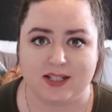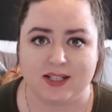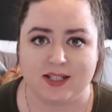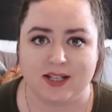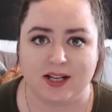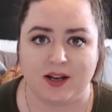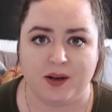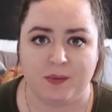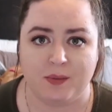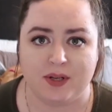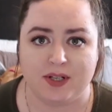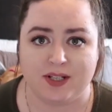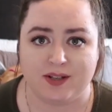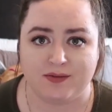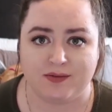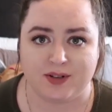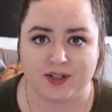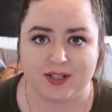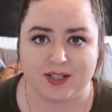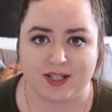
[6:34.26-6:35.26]
some
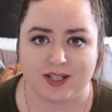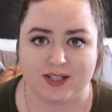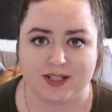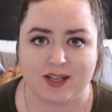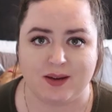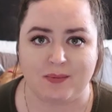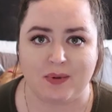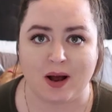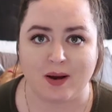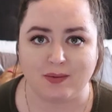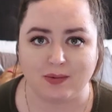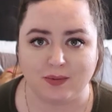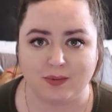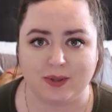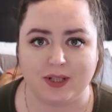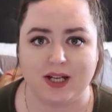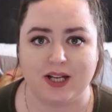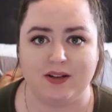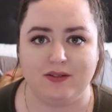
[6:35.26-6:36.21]
differences that probably